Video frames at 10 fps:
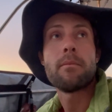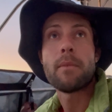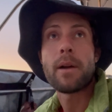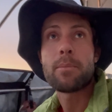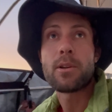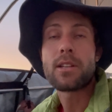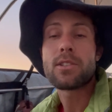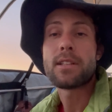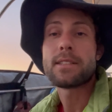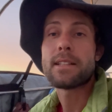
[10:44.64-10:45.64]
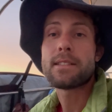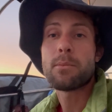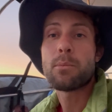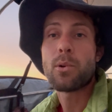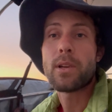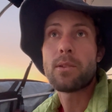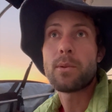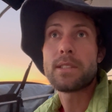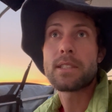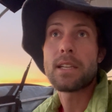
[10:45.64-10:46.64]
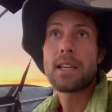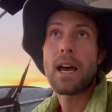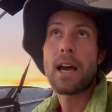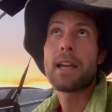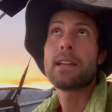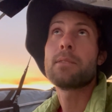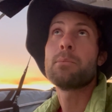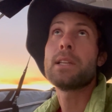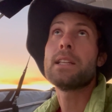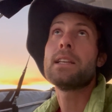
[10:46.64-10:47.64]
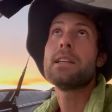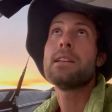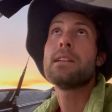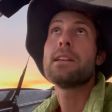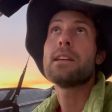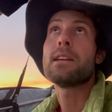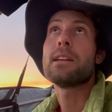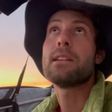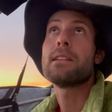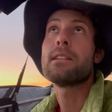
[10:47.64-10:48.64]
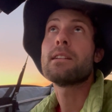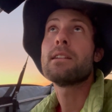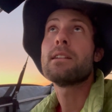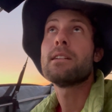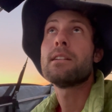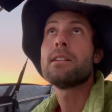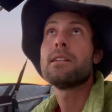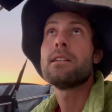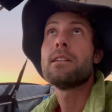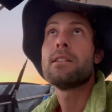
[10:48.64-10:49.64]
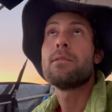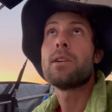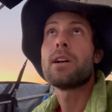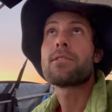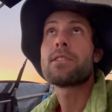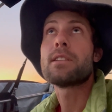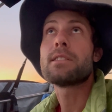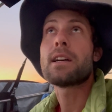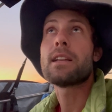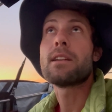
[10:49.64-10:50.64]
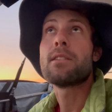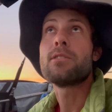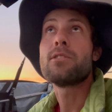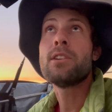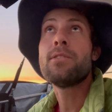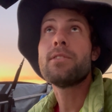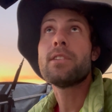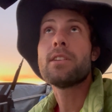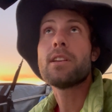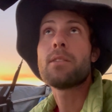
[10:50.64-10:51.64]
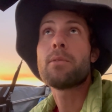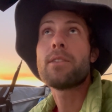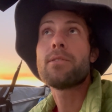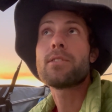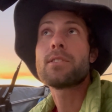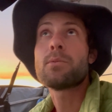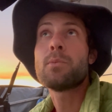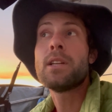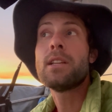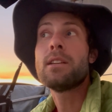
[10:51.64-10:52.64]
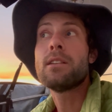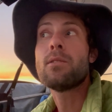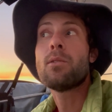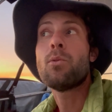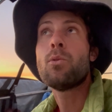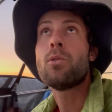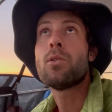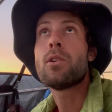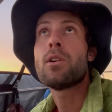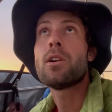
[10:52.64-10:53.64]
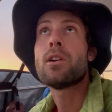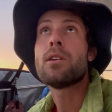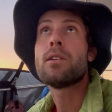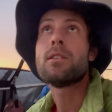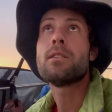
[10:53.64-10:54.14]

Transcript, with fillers: My prediction is at some point the wind's gonna die completely and we'll have to decide to go adrift and wait for some wind or